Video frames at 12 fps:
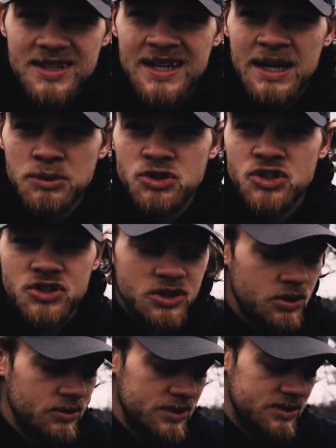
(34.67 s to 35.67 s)
it was
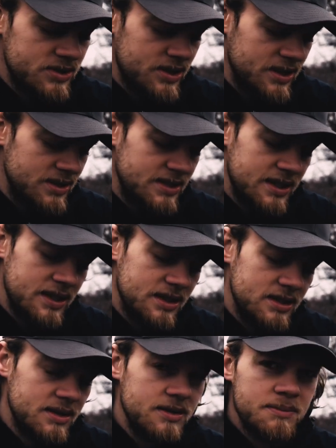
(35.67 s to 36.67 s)
snowing, so I
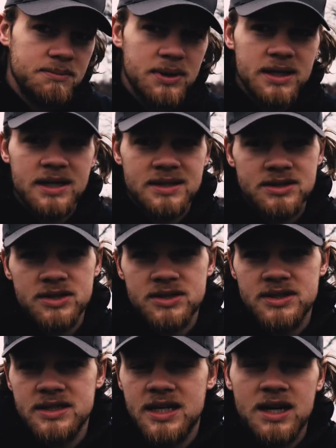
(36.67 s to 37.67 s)
didn't. But as you can
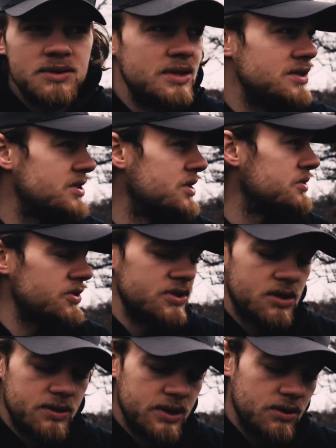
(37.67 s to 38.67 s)
see now, there's no
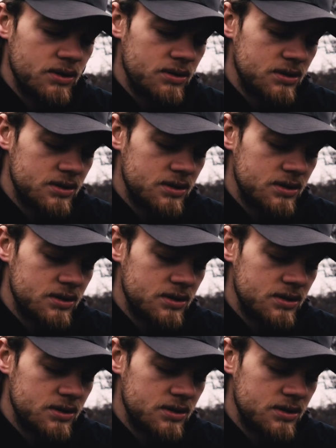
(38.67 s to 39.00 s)
snow at all.